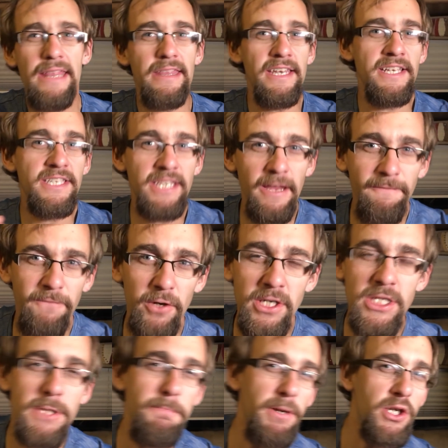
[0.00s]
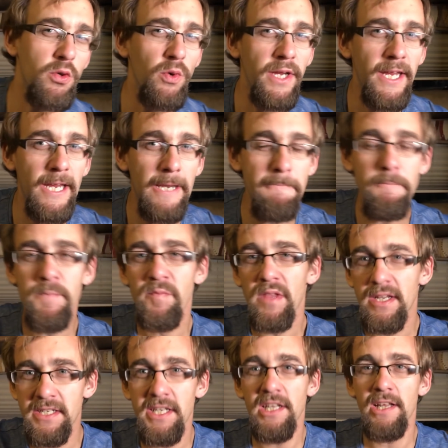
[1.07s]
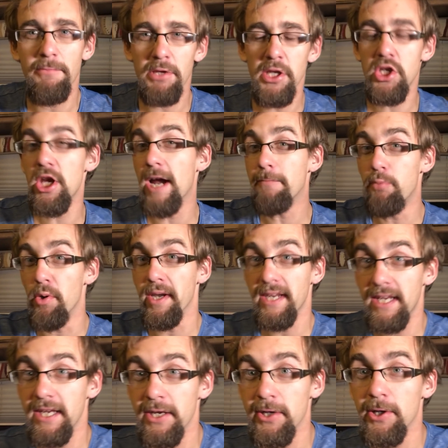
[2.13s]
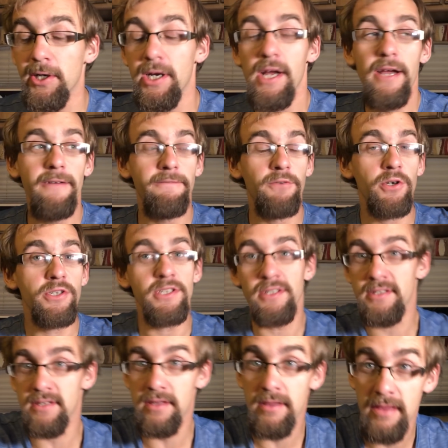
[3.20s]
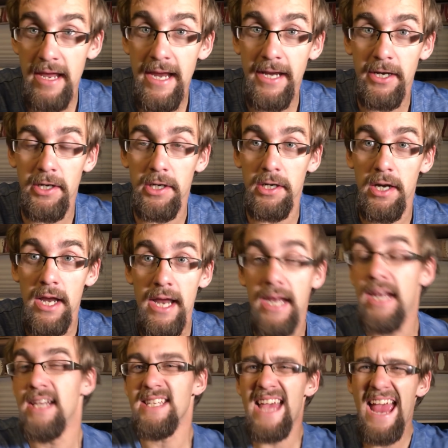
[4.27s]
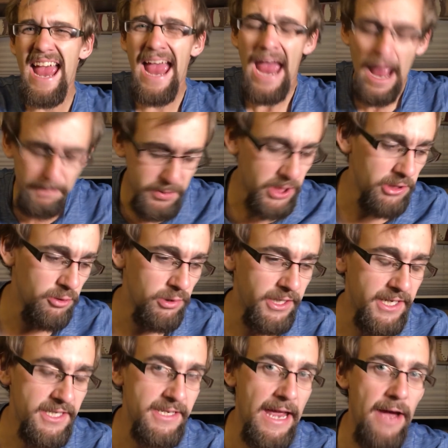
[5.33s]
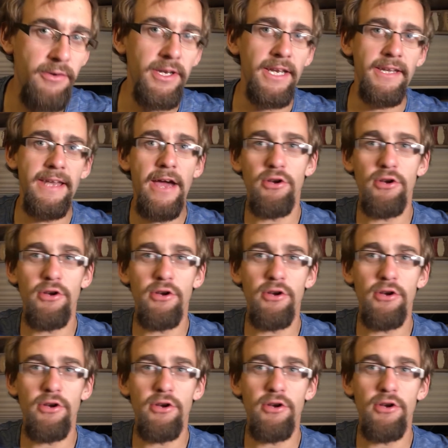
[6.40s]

The difference between dealing with a checkpoint here versus there is absolutely astounding.